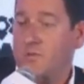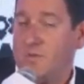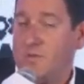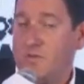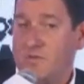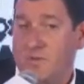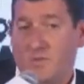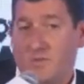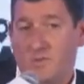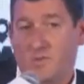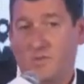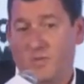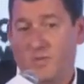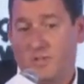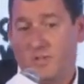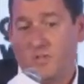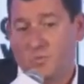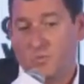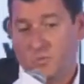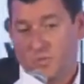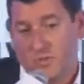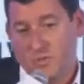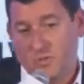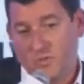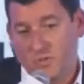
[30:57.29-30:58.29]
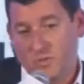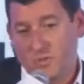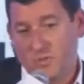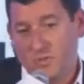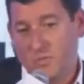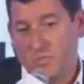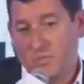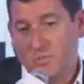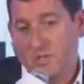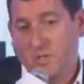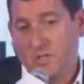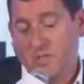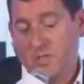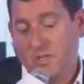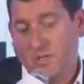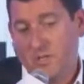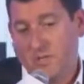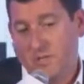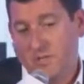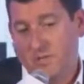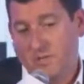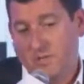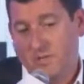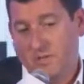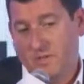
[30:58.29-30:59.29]
you know, it's funny because when I do these
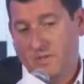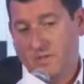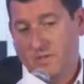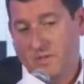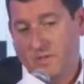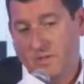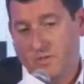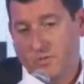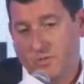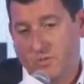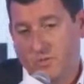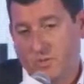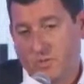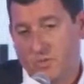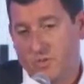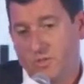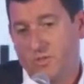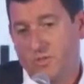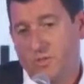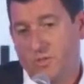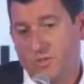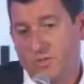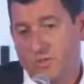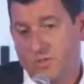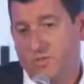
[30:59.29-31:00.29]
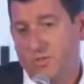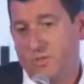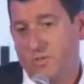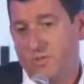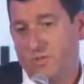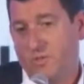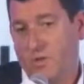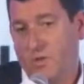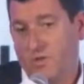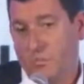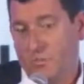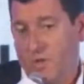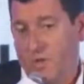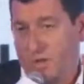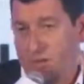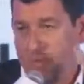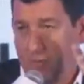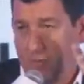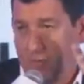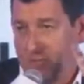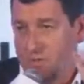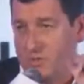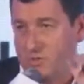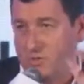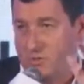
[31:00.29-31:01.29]
media uh, juries,
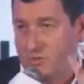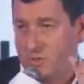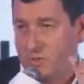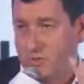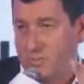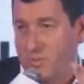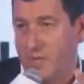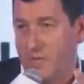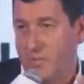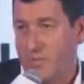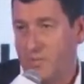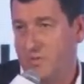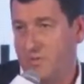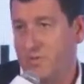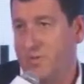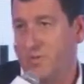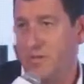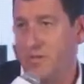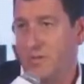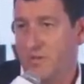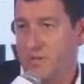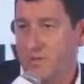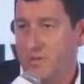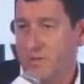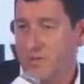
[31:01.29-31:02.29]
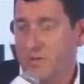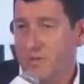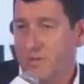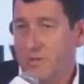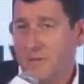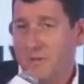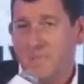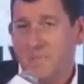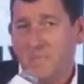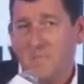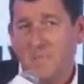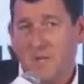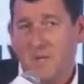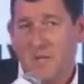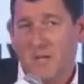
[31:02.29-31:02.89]
we'll have the best newspaper of the year,